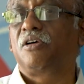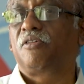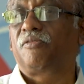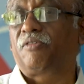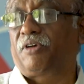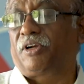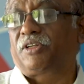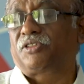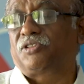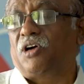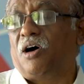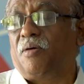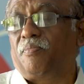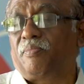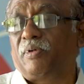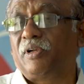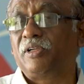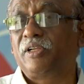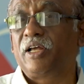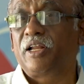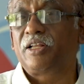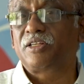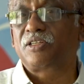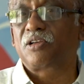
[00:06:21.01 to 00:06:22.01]
For example,
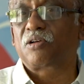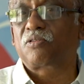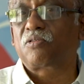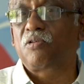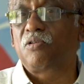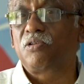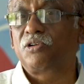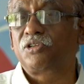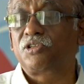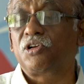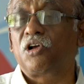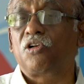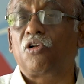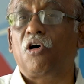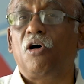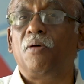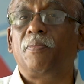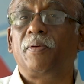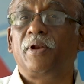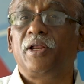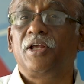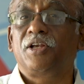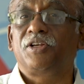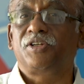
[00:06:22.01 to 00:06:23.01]
there is a course on
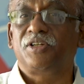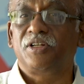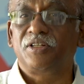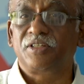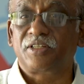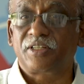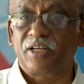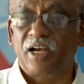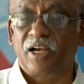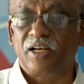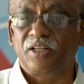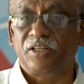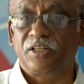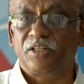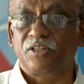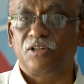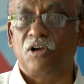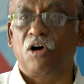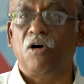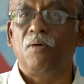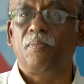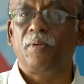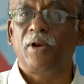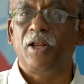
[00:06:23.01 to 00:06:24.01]
operation strategy.
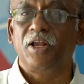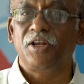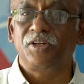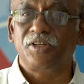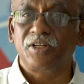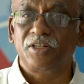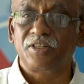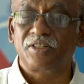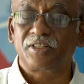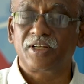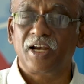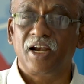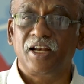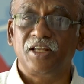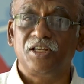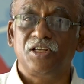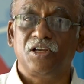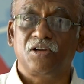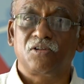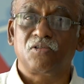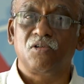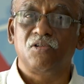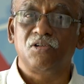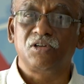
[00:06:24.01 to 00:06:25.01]
The operation
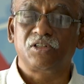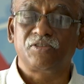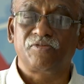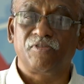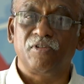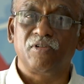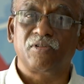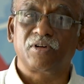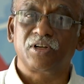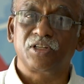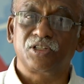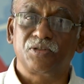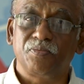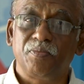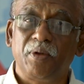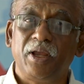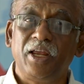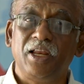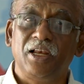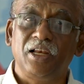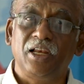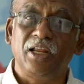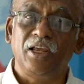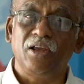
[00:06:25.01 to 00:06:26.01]
strategy course focuses
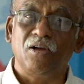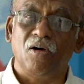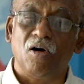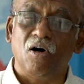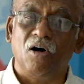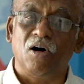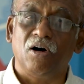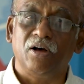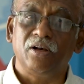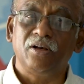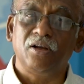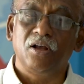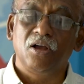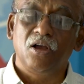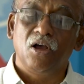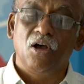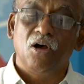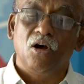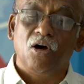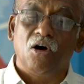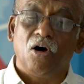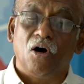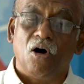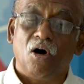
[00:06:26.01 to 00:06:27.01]
mainly on
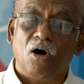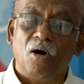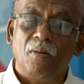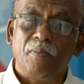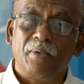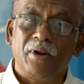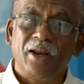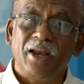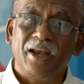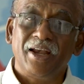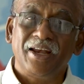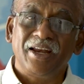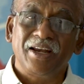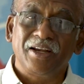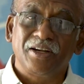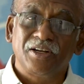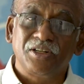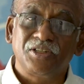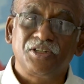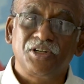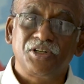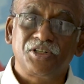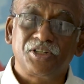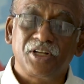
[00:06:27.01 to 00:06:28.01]
operating
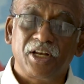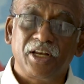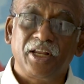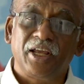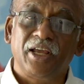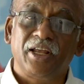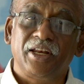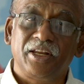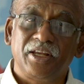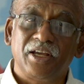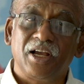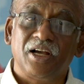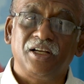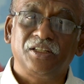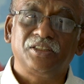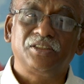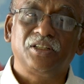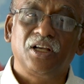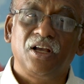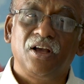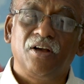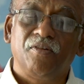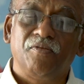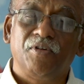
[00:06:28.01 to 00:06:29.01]
decision areas,
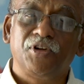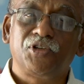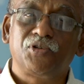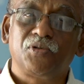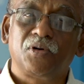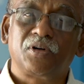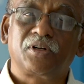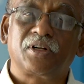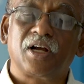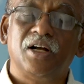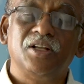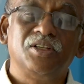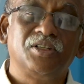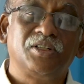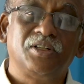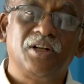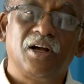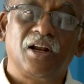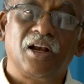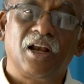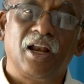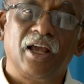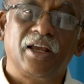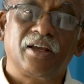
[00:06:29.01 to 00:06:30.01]
which would
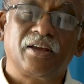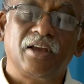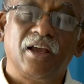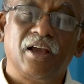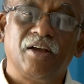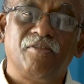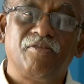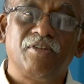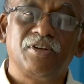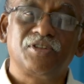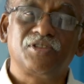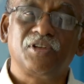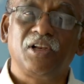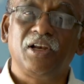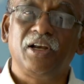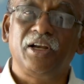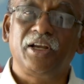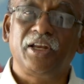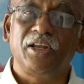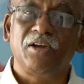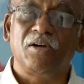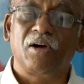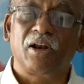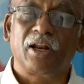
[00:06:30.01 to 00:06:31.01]
consider like a
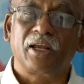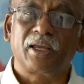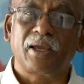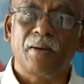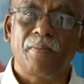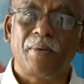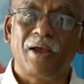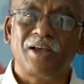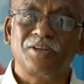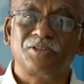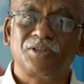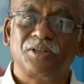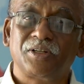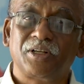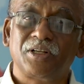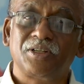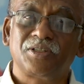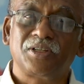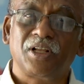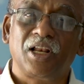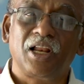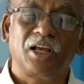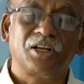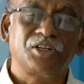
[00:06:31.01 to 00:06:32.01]
facility or a capacity
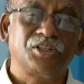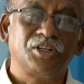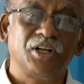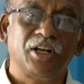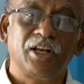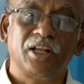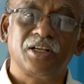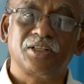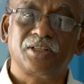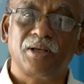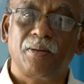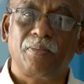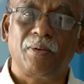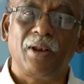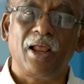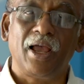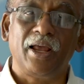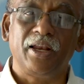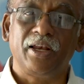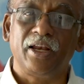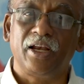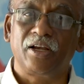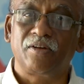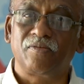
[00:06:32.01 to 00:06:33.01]
selection, a
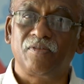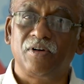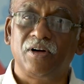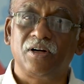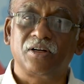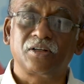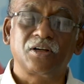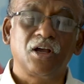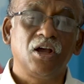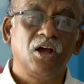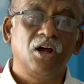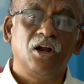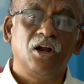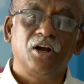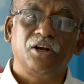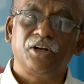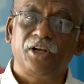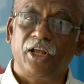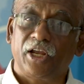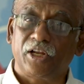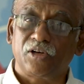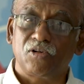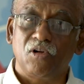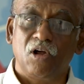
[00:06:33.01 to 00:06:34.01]
supply network,
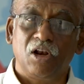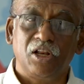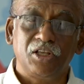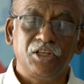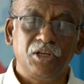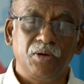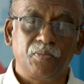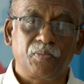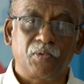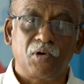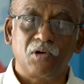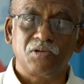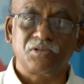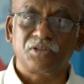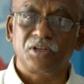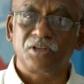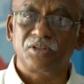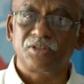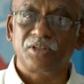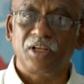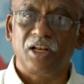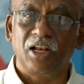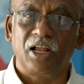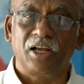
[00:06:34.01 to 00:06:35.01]
technology
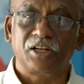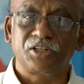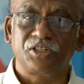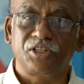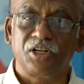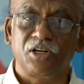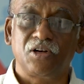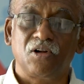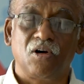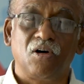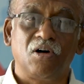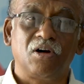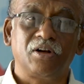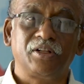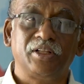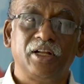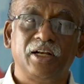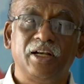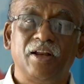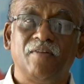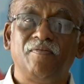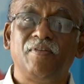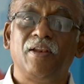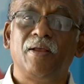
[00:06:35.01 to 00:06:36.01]
process selection, or the
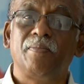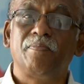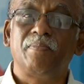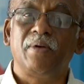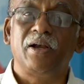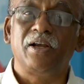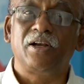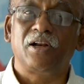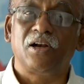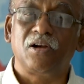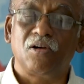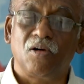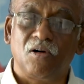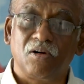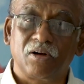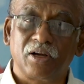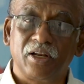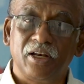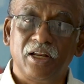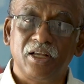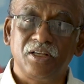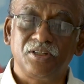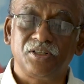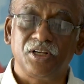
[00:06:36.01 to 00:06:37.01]
development and
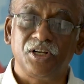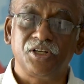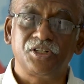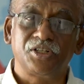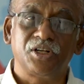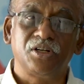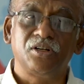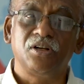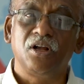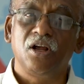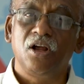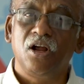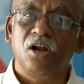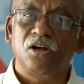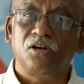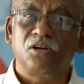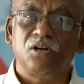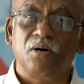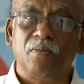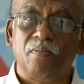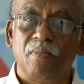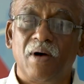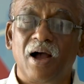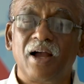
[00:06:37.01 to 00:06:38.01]
organization,
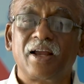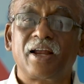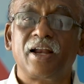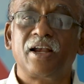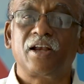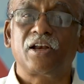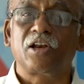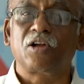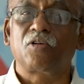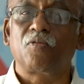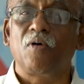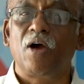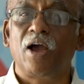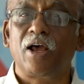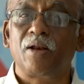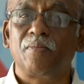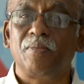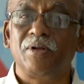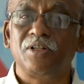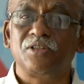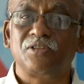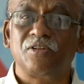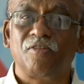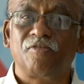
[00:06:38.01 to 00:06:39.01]
the market
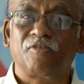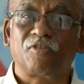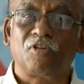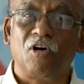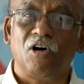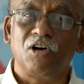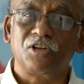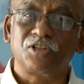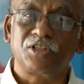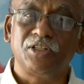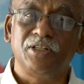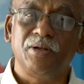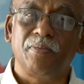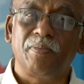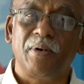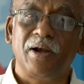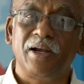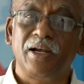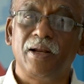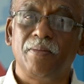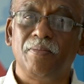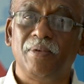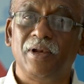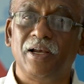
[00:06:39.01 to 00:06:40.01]
requirements of cost,
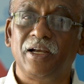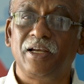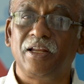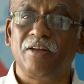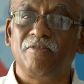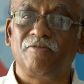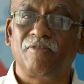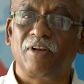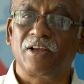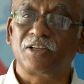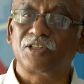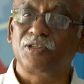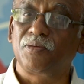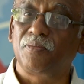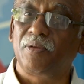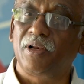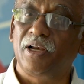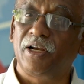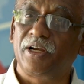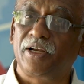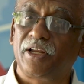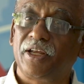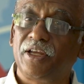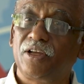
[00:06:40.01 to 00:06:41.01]
dependability,
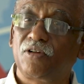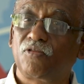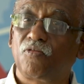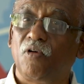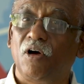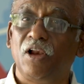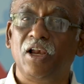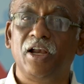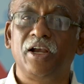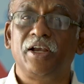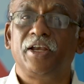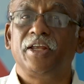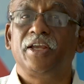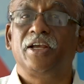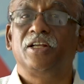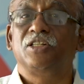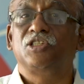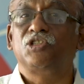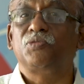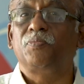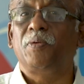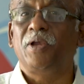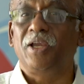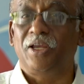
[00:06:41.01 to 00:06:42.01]
flexibility, quality,
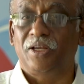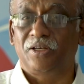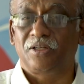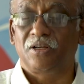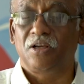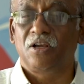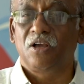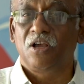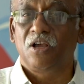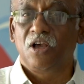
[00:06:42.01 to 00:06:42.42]
and speed.